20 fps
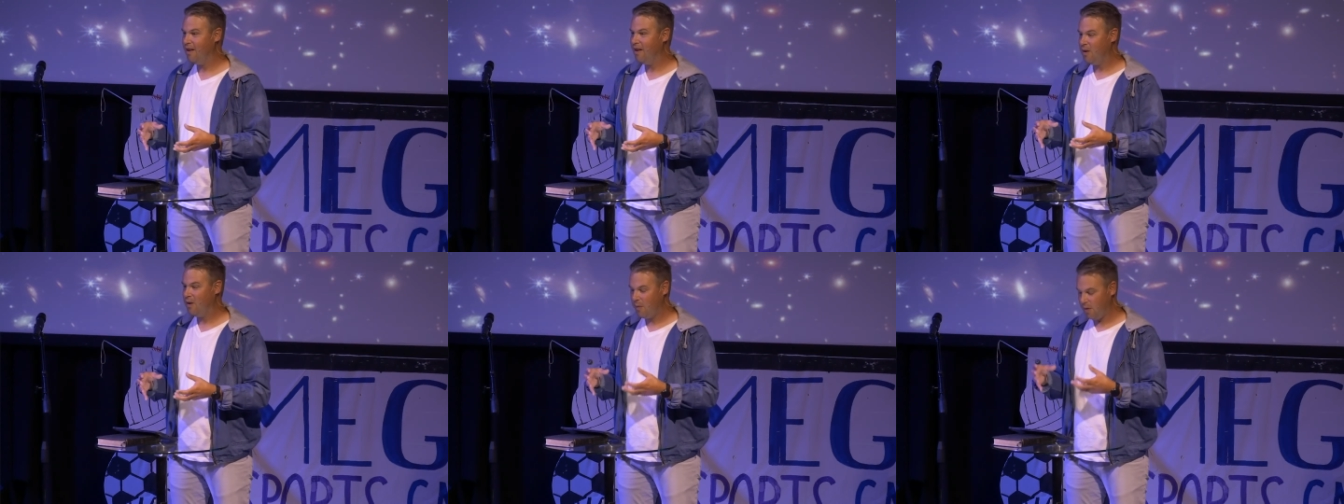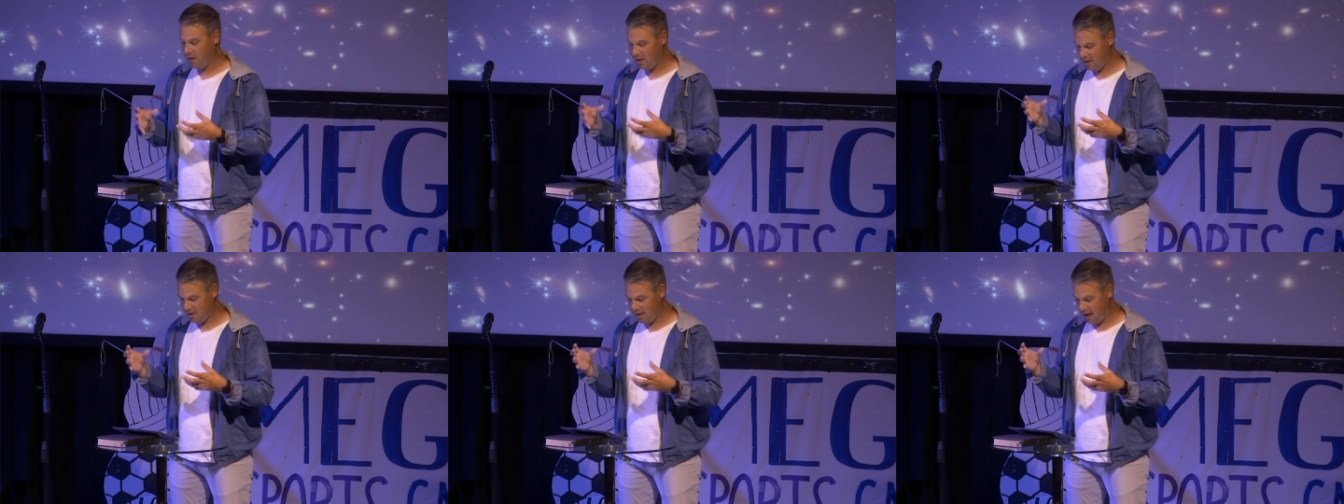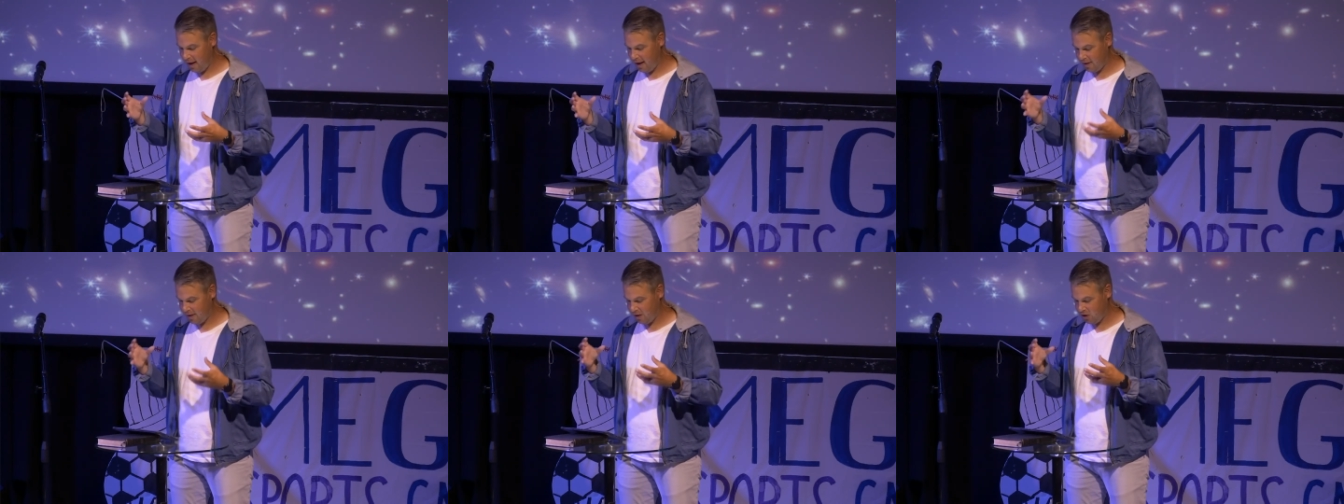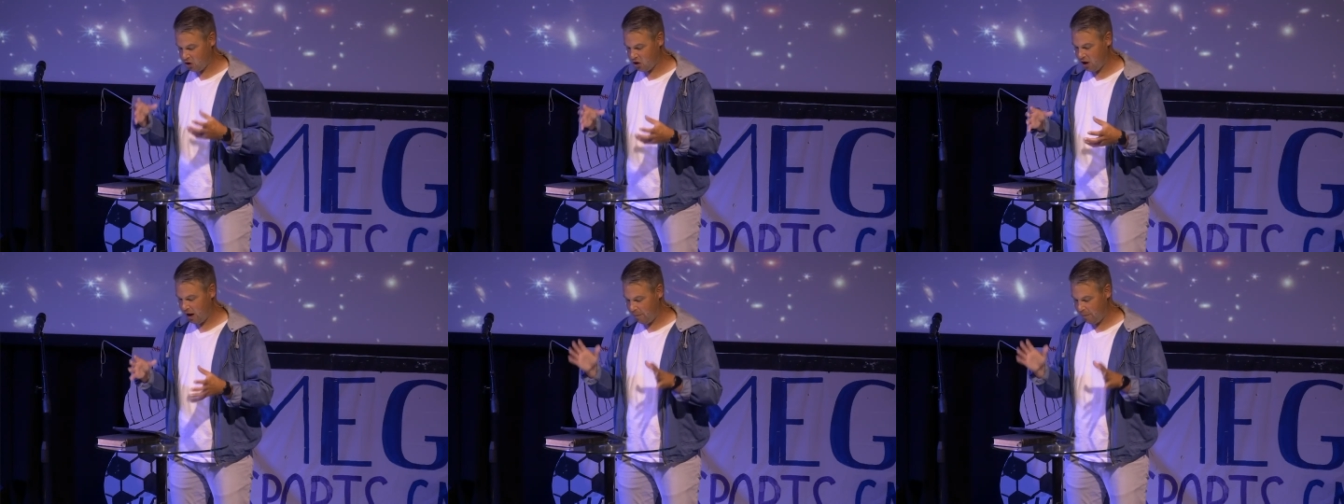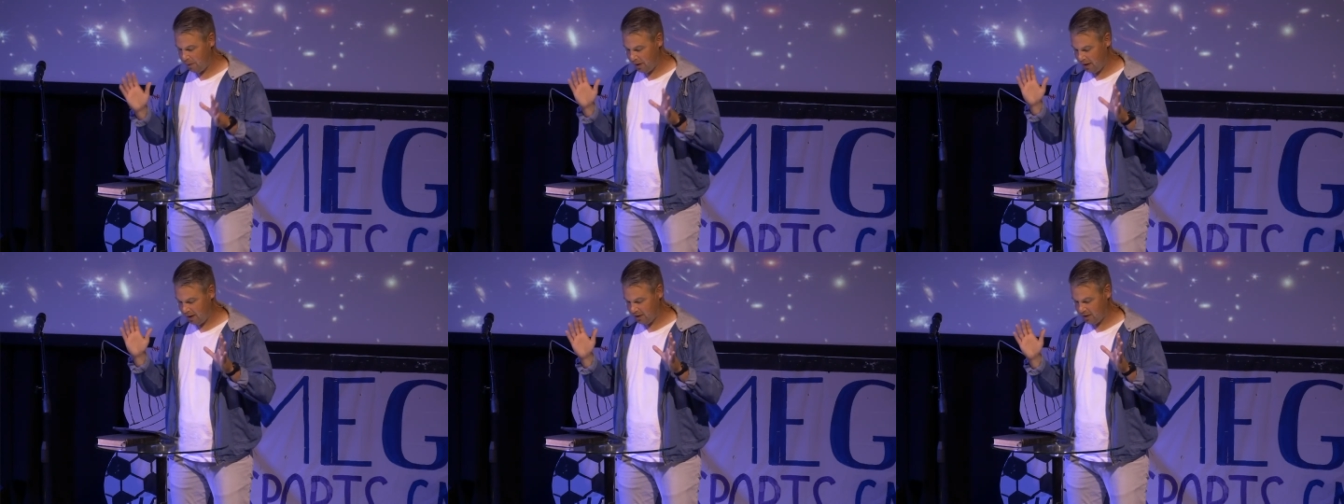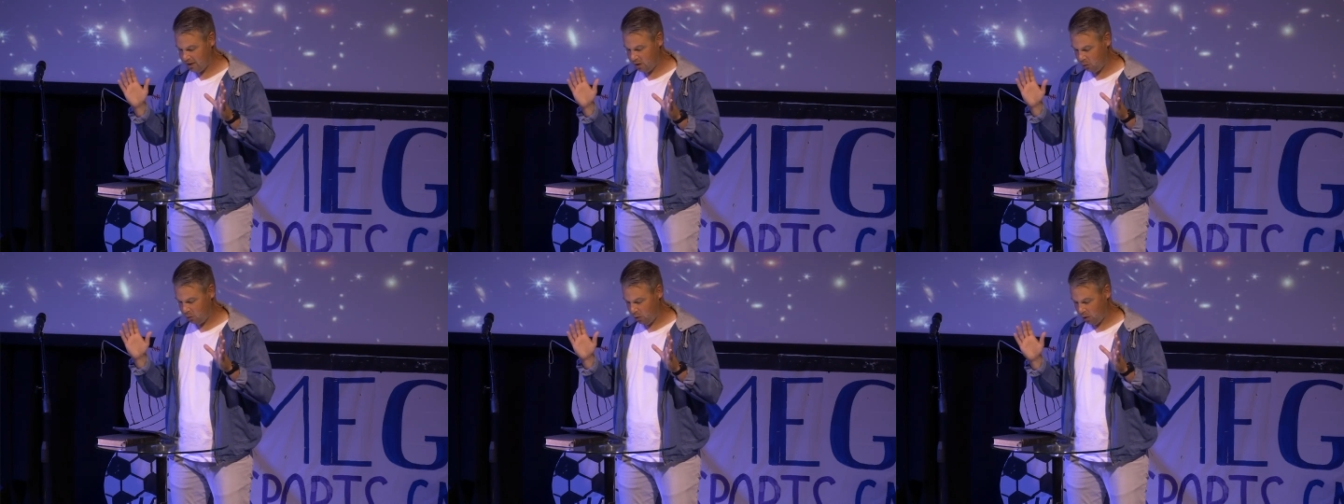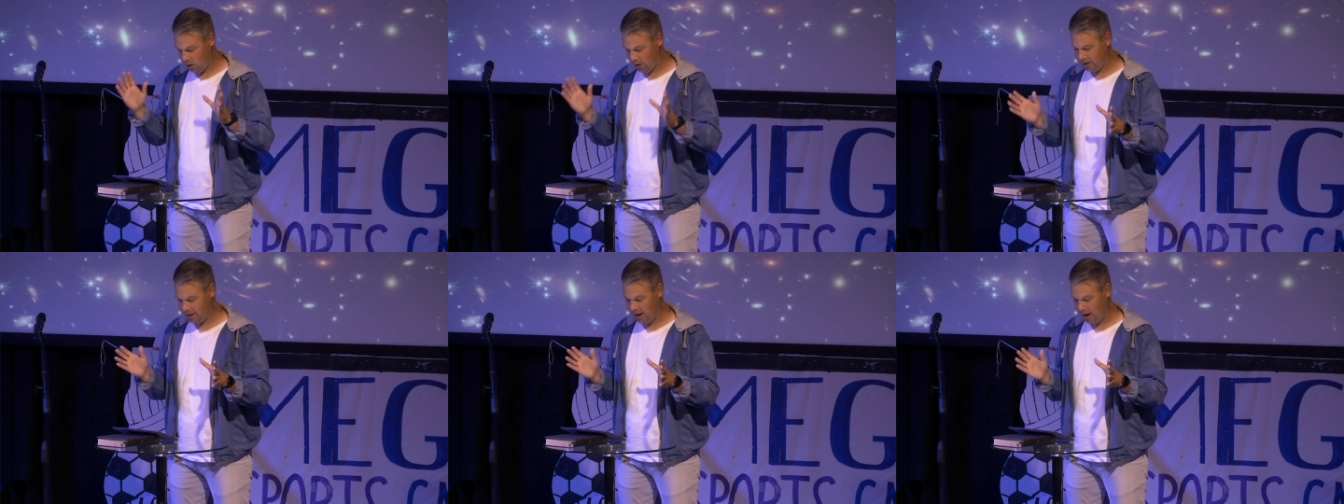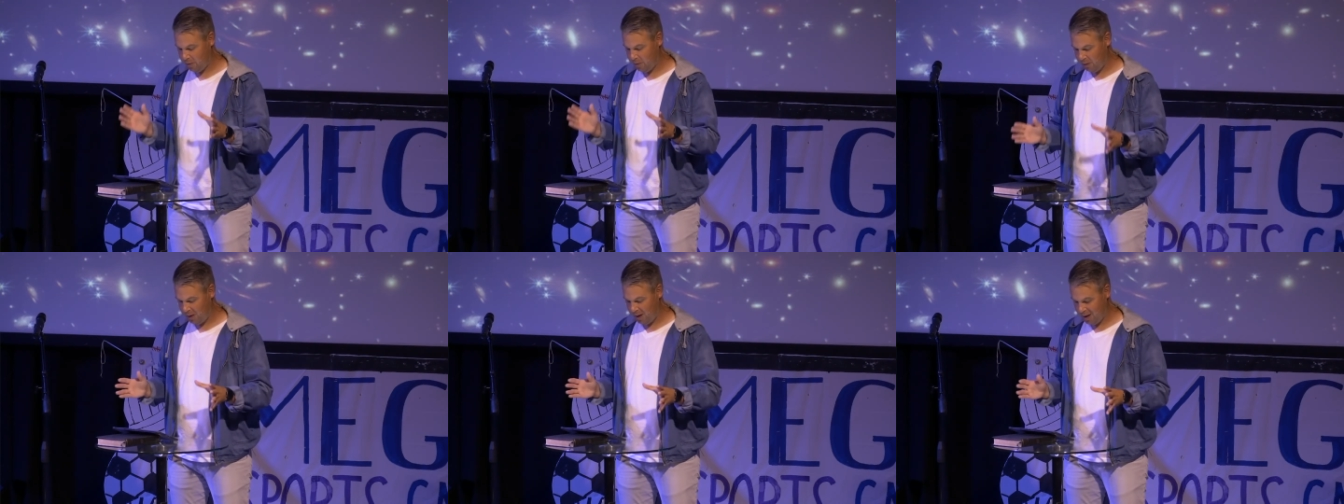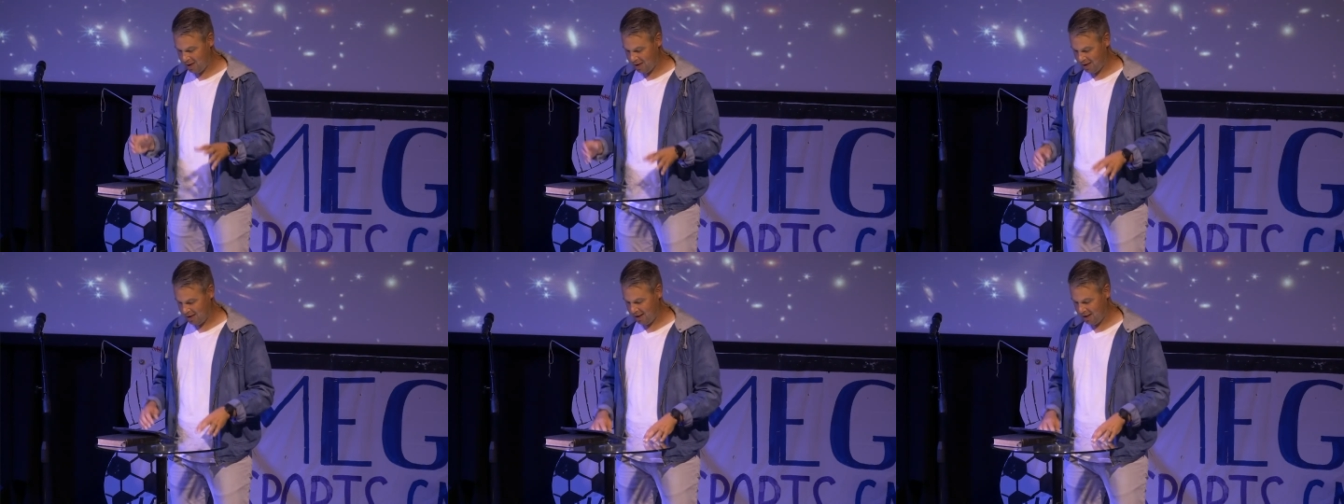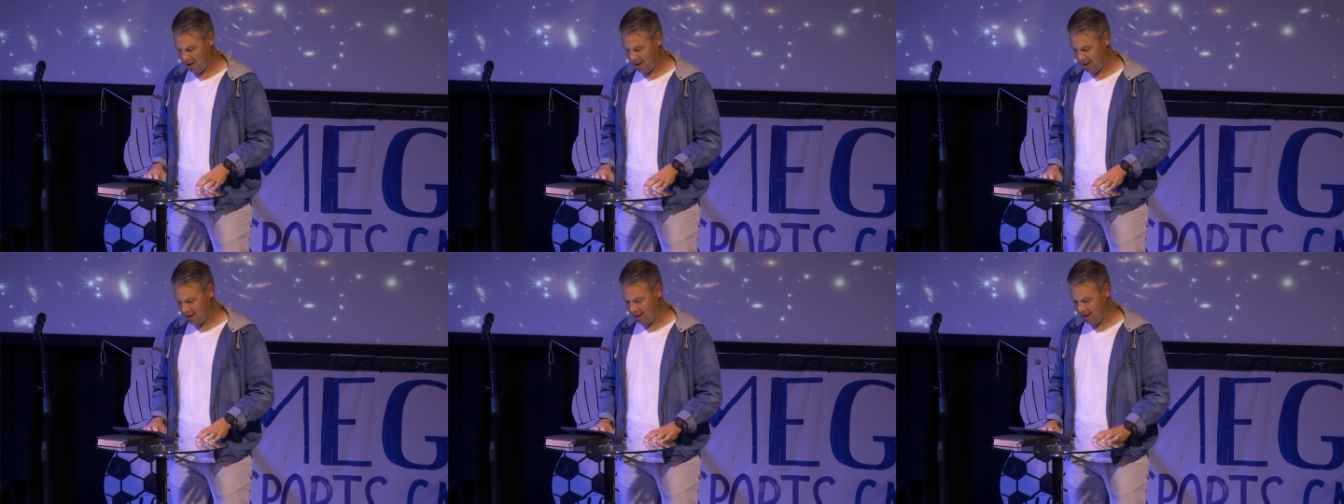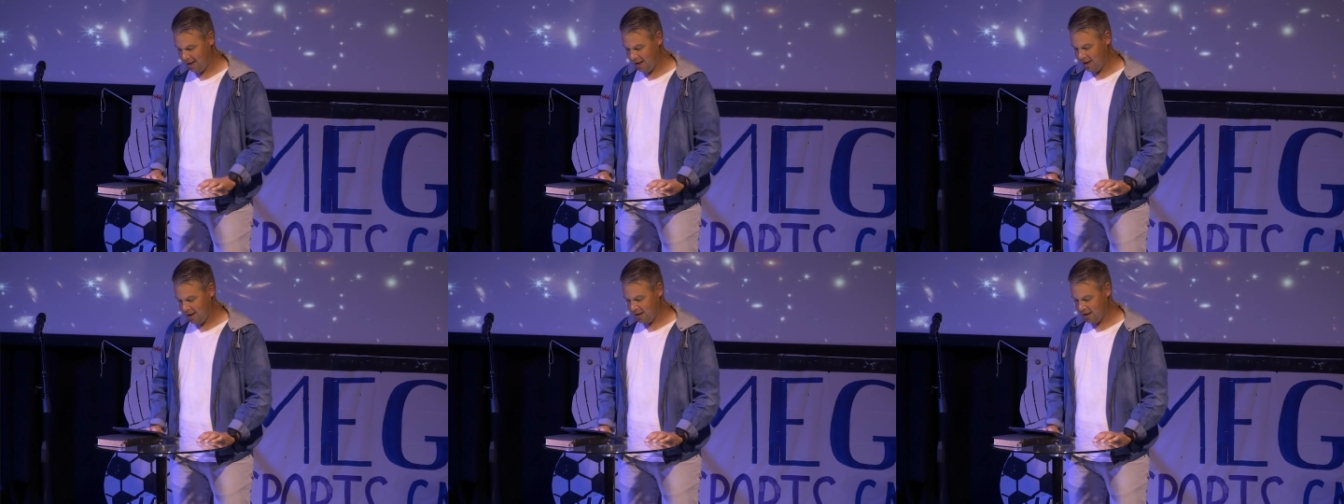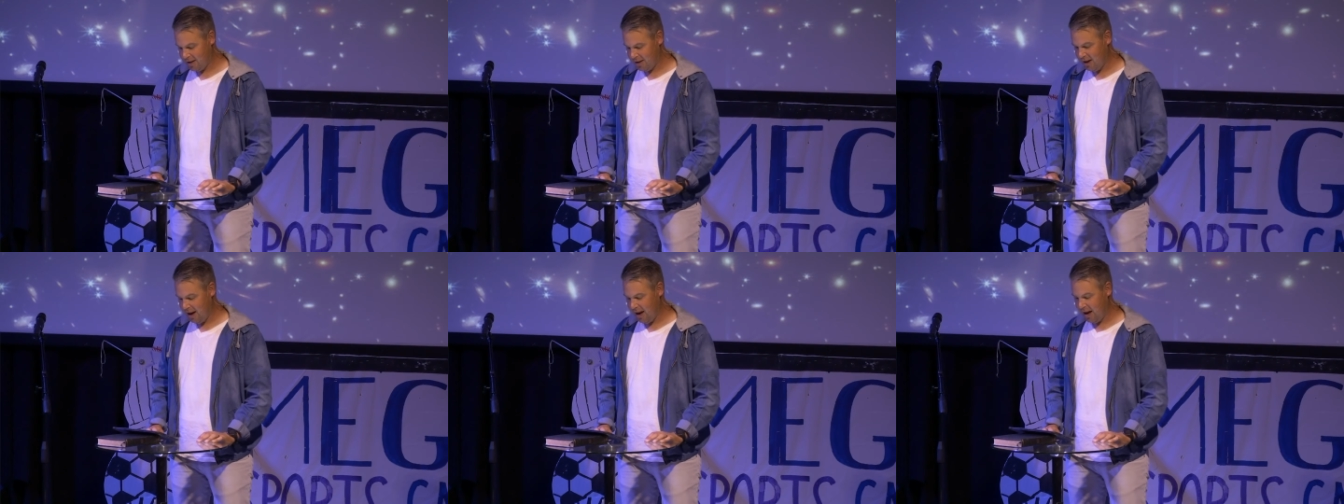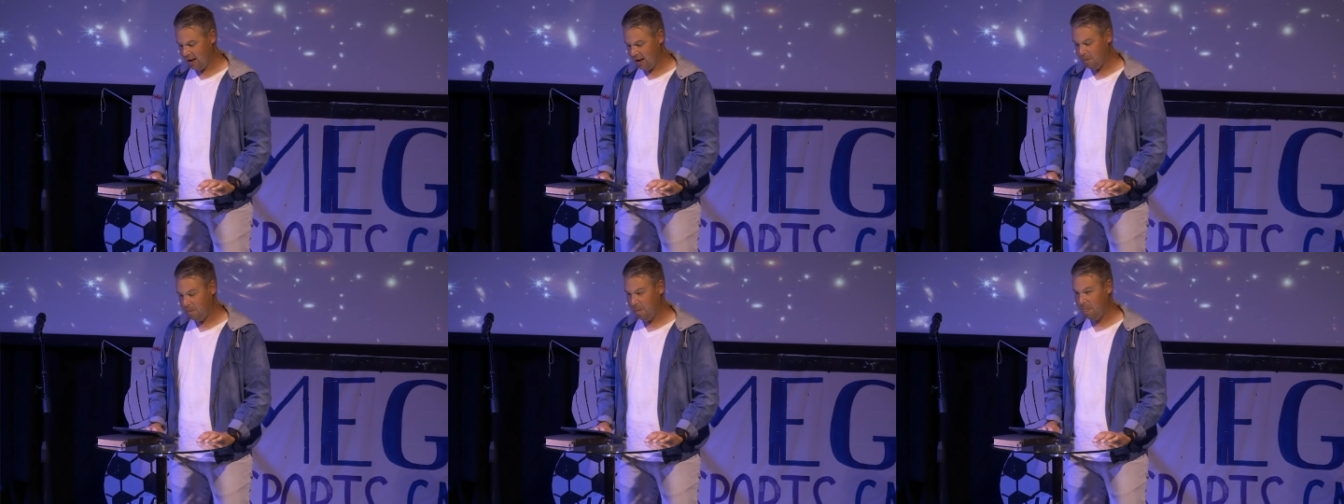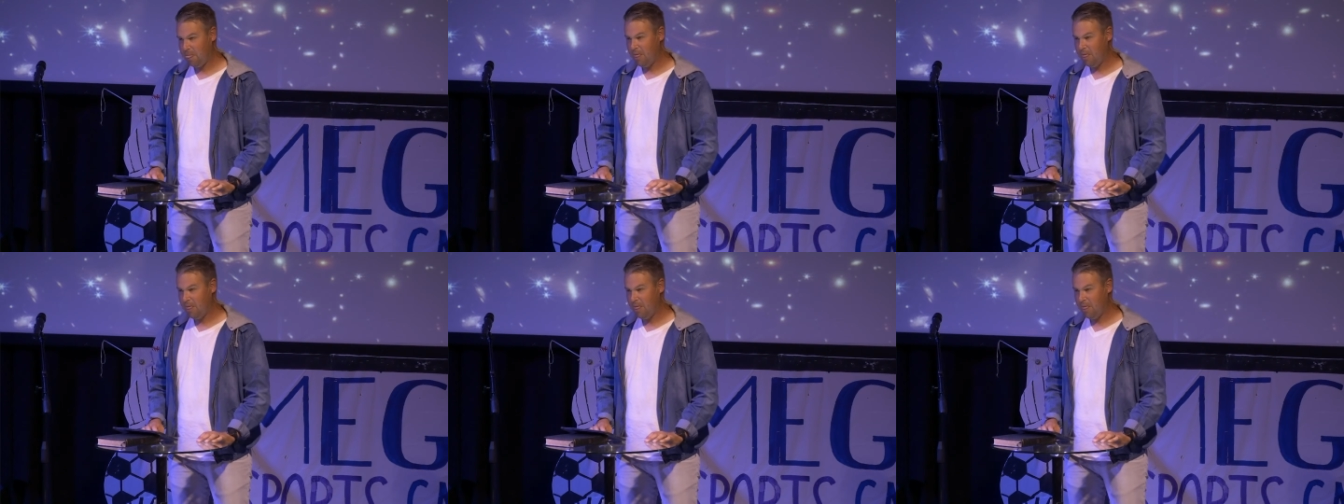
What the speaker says: with his hands and shape it into the world that we see today.